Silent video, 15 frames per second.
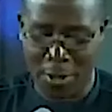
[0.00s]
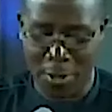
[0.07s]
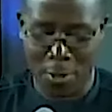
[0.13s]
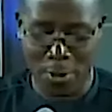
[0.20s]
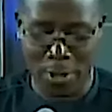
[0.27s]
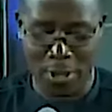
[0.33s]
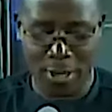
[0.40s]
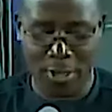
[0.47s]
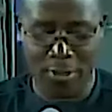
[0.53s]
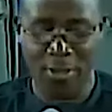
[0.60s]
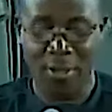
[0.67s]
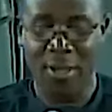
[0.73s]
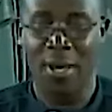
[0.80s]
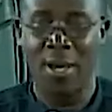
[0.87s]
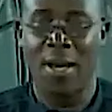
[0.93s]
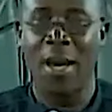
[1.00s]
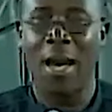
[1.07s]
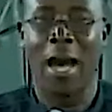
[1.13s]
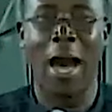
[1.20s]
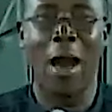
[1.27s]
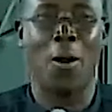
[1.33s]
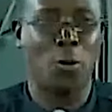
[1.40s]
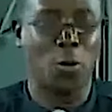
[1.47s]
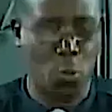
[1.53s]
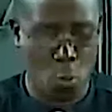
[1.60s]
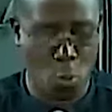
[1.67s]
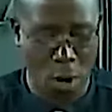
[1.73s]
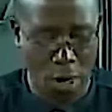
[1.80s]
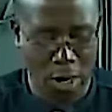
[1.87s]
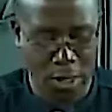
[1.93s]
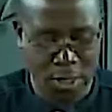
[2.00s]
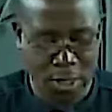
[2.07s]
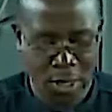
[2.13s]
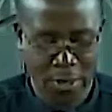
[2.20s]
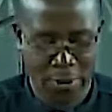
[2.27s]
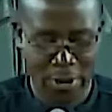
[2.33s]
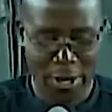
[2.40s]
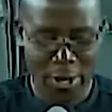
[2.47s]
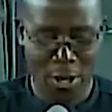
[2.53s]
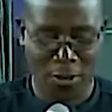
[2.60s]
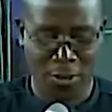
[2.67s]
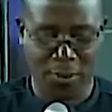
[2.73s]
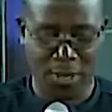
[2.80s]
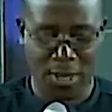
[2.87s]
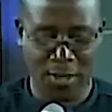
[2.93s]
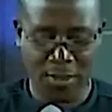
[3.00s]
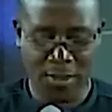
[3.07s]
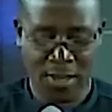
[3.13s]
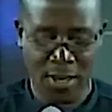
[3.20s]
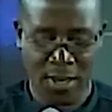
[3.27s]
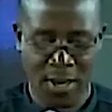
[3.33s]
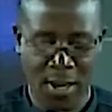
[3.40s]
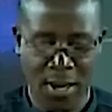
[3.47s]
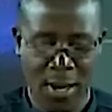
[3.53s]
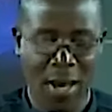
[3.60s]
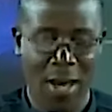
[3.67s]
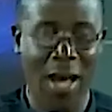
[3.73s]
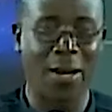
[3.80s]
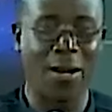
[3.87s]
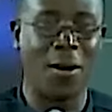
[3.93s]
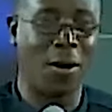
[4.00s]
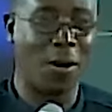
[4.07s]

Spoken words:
and holiness. Outward righteousness. An